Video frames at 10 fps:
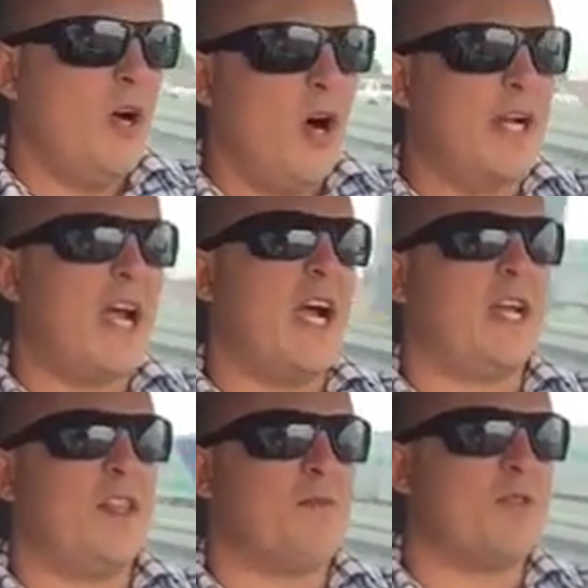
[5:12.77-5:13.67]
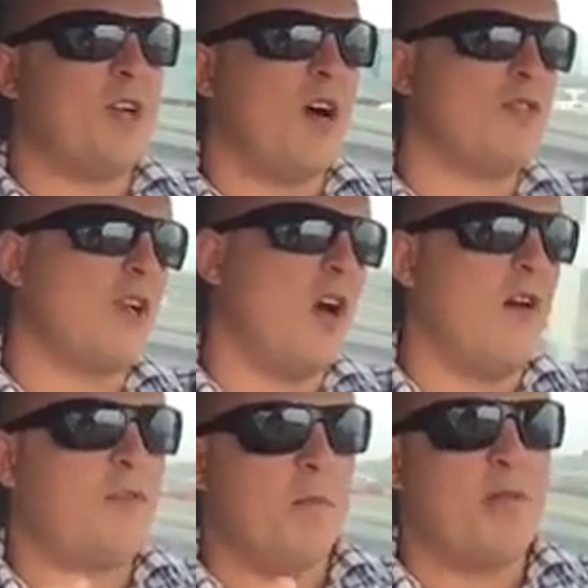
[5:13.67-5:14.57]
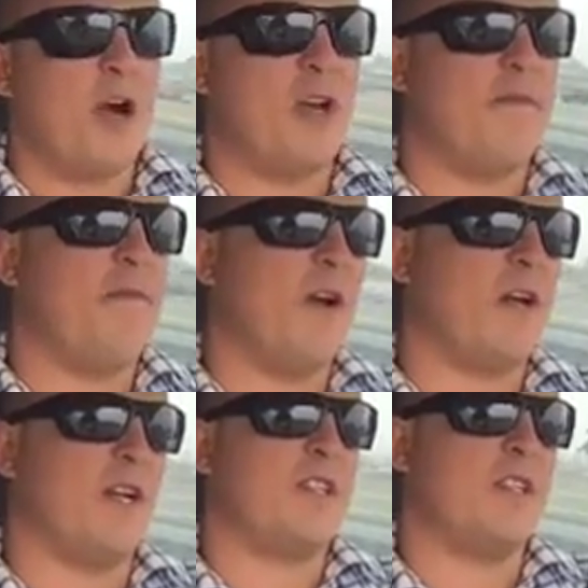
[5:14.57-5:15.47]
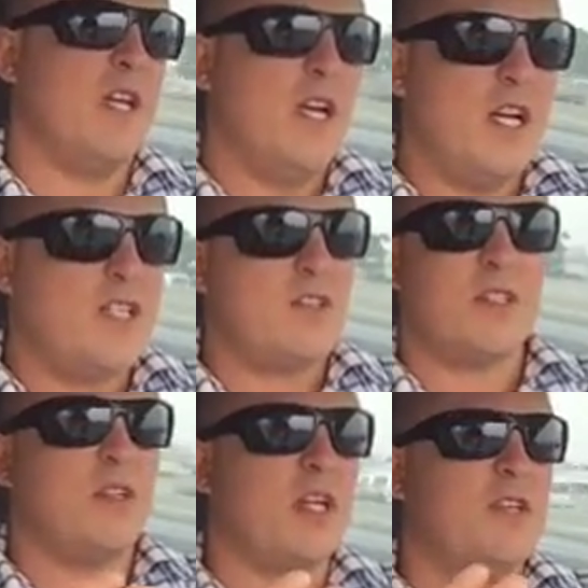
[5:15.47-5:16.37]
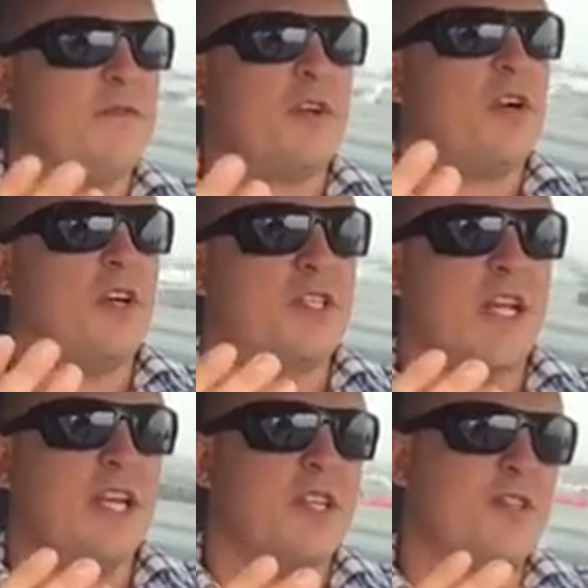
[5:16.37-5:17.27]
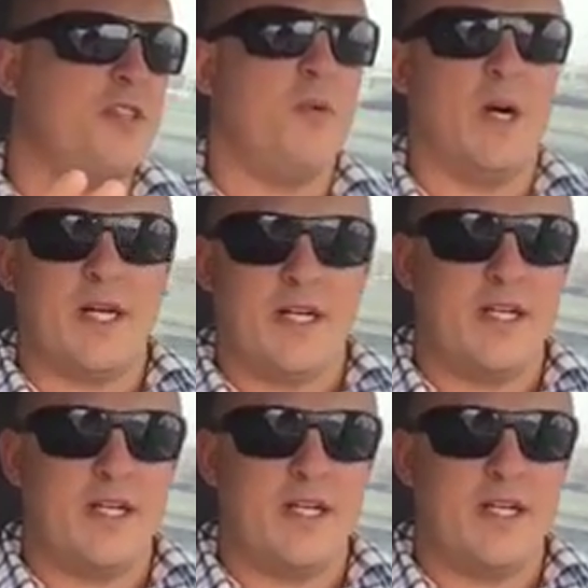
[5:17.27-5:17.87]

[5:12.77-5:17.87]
I can't get the results, oh, I've got broken focus. It's like, for God's sake, just do it.